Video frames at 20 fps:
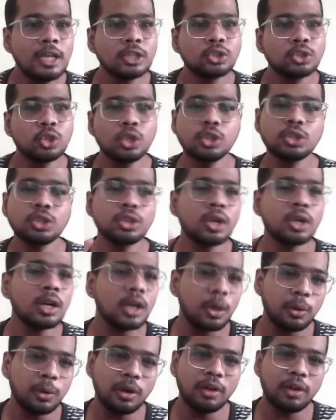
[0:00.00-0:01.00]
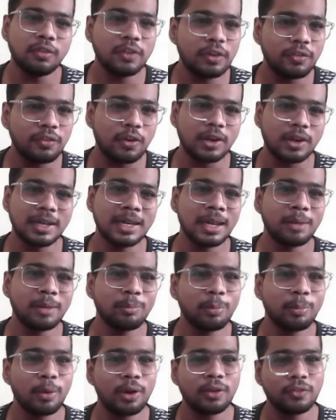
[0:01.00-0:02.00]
So you should not round off your
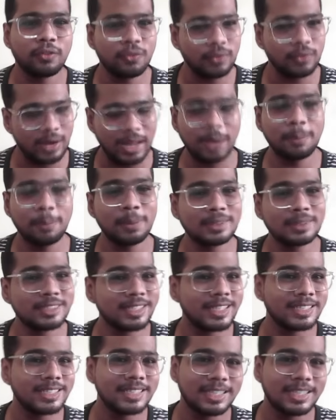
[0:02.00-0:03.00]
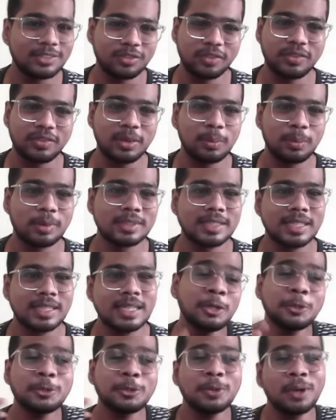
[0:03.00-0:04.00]
49.9 percentage as 50 percentage.
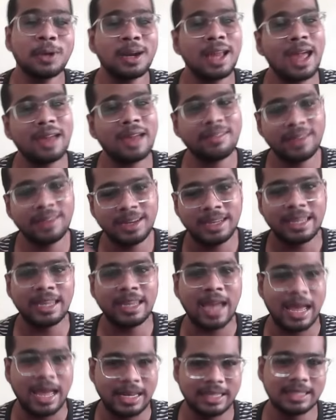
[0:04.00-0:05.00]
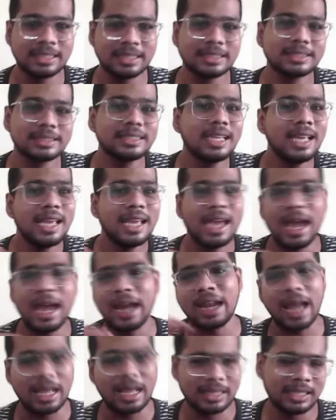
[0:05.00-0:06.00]
You should not have any arrears and
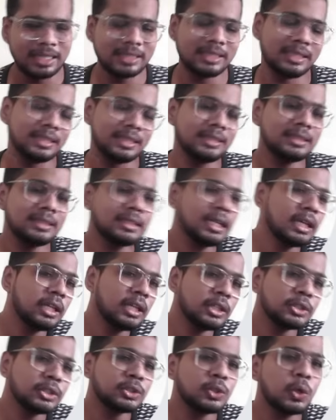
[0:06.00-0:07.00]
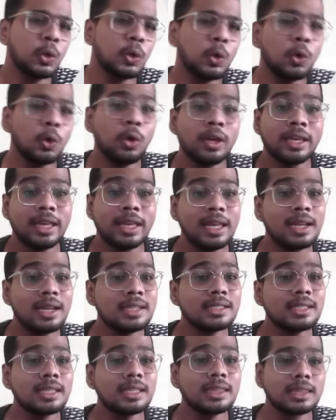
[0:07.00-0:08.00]
other things. So here
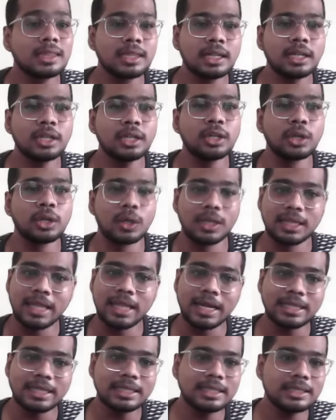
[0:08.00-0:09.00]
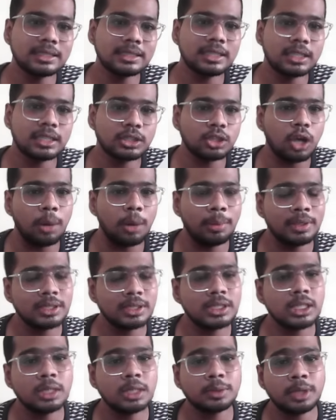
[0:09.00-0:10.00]
is the third role, that is the job
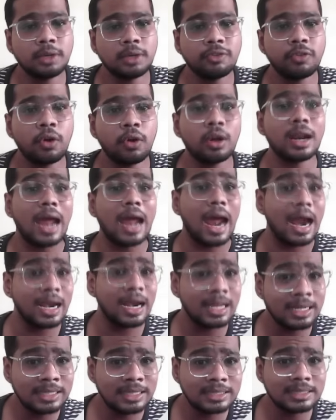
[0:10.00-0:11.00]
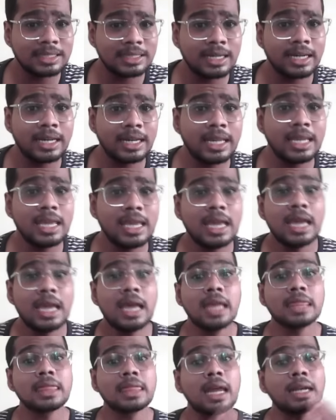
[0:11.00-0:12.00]
description for analyst trainee,
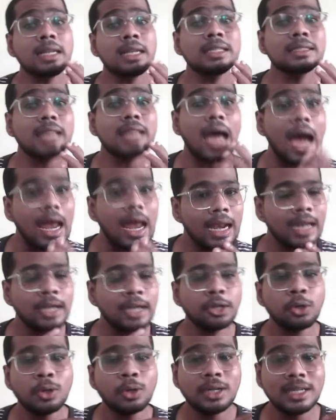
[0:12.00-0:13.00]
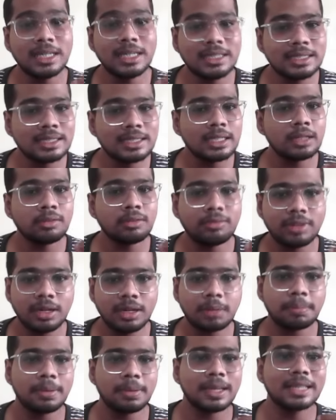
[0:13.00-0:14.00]
that is aligned to digital
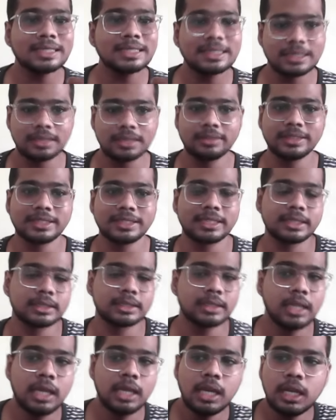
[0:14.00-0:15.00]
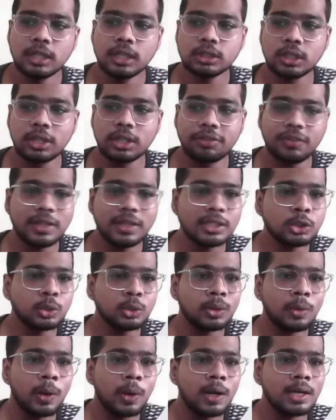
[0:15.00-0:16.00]
workplace services. So the first
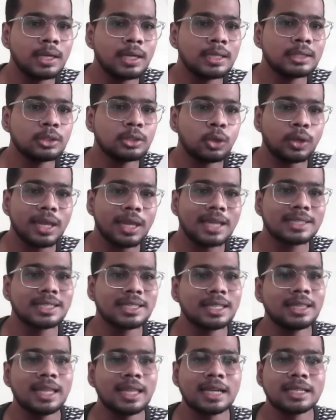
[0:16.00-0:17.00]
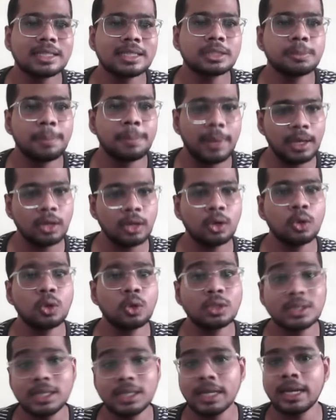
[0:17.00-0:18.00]
one is location, that is Bangalore,
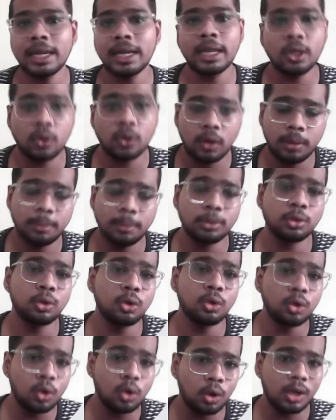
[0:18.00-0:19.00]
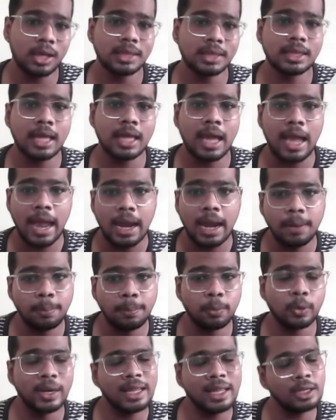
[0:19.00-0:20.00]
Chennai, Coimbatore, Kolkata and Pune.